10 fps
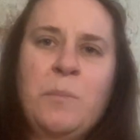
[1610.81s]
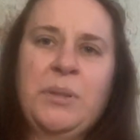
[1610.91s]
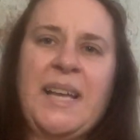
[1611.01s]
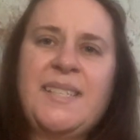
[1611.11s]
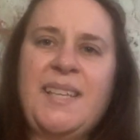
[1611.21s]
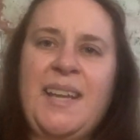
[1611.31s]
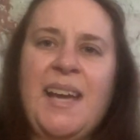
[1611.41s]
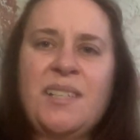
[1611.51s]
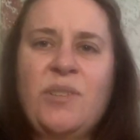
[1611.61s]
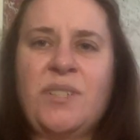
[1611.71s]
Blessed
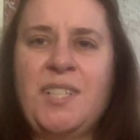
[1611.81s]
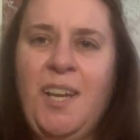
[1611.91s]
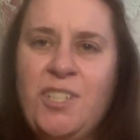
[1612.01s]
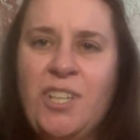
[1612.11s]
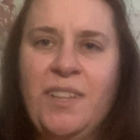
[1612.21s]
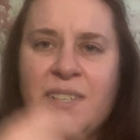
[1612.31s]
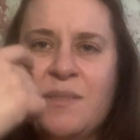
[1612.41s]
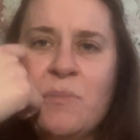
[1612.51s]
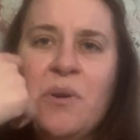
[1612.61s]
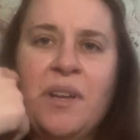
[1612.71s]
exhortation
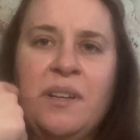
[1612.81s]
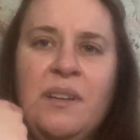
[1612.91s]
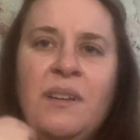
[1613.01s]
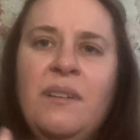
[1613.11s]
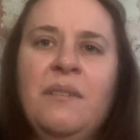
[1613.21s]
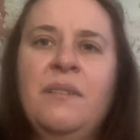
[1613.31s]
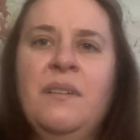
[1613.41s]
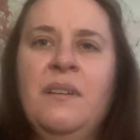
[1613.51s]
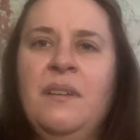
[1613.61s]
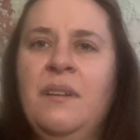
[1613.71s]
this morning.
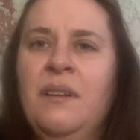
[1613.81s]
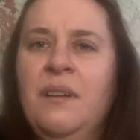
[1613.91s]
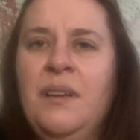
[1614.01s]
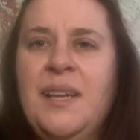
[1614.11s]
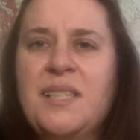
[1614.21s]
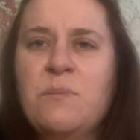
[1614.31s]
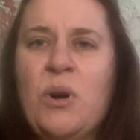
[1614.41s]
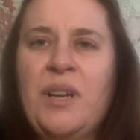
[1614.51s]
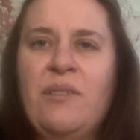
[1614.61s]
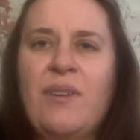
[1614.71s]
It's
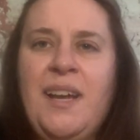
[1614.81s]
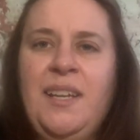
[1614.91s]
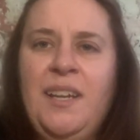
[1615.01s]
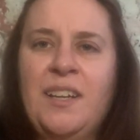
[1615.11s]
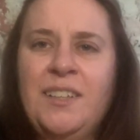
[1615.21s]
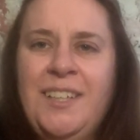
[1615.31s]
morning right here.